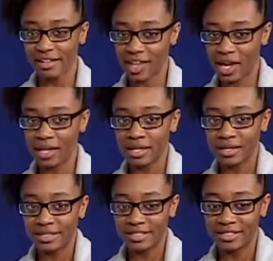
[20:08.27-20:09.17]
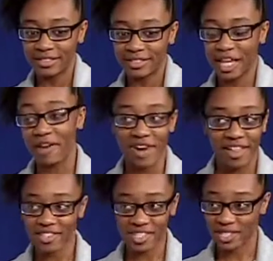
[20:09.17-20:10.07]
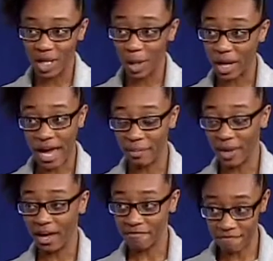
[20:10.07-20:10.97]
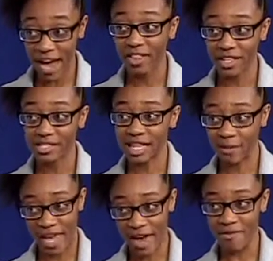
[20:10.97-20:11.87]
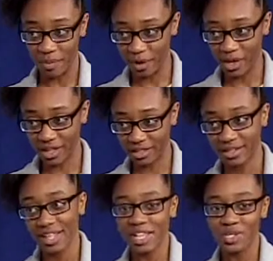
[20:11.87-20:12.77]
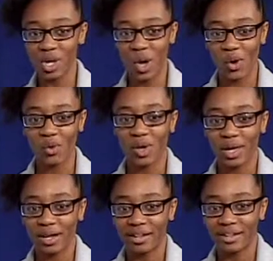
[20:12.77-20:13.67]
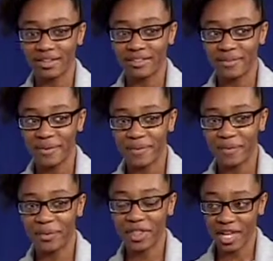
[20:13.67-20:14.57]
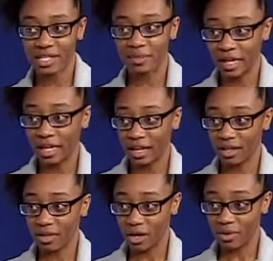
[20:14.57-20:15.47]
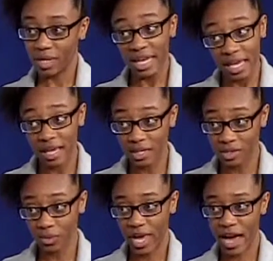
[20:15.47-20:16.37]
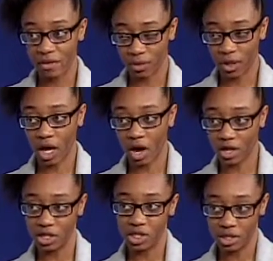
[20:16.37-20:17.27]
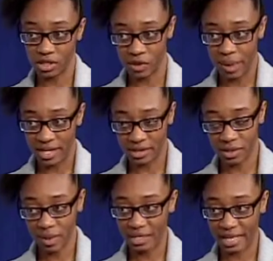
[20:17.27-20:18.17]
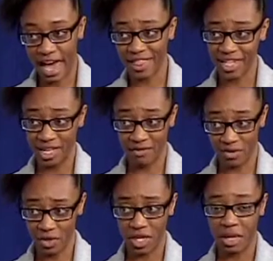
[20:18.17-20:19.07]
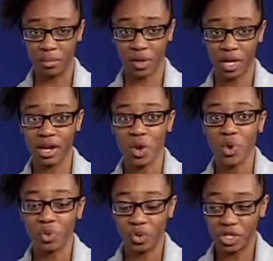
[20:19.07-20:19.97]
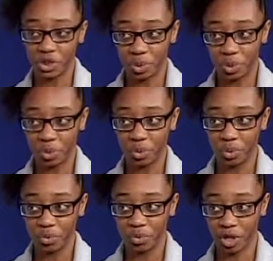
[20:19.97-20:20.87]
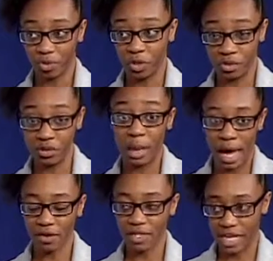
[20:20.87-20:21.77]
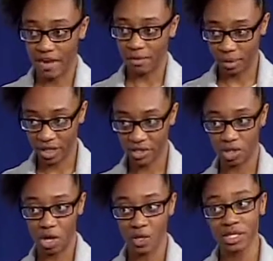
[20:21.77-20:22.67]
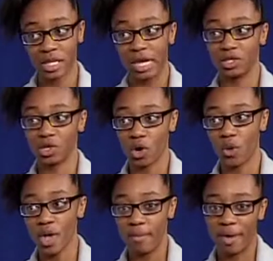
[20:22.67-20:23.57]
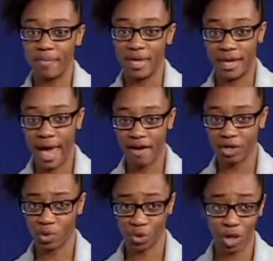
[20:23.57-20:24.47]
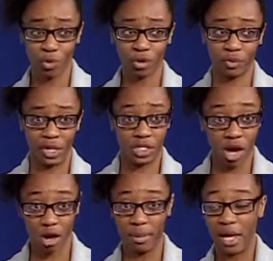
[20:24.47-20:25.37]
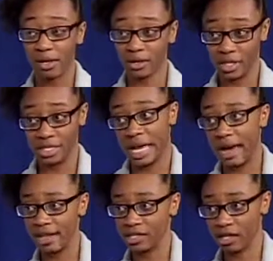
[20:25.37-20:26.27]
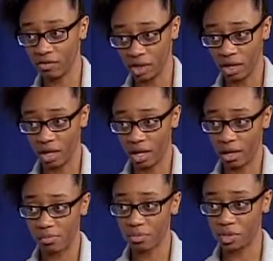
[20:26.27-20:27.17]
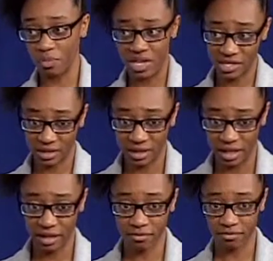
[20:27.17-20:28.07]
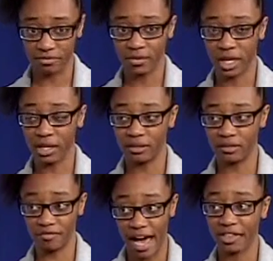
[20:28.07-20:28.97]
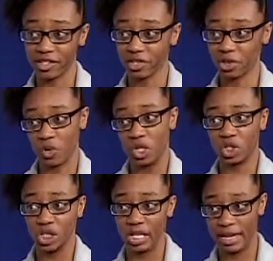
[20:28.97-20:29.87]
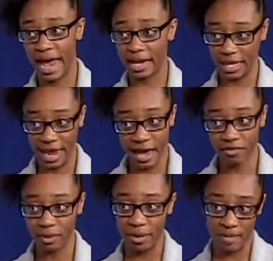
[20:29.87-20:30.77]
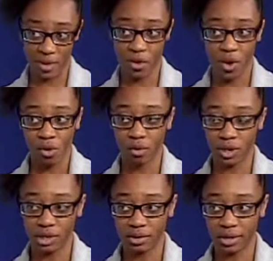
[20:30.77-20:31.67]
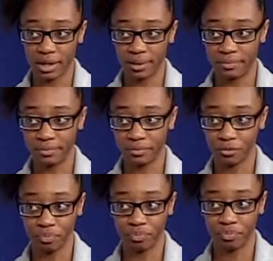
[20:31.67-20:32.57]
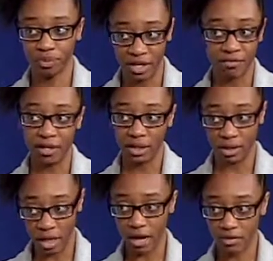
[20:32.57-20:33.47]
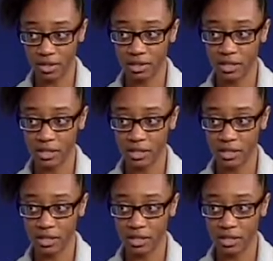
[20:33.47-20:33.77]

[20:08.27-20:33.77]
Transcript: Like, gun violence isn't the only kind of violence that we have in America. So with us being, kids, we haven't really gone into the domesticality of everything, but we do, a lot of us have plans to go into that. So maybe having a week where we talk about the signs of a domestically violent situation and how to get out of it maybe would benefit a lot of us.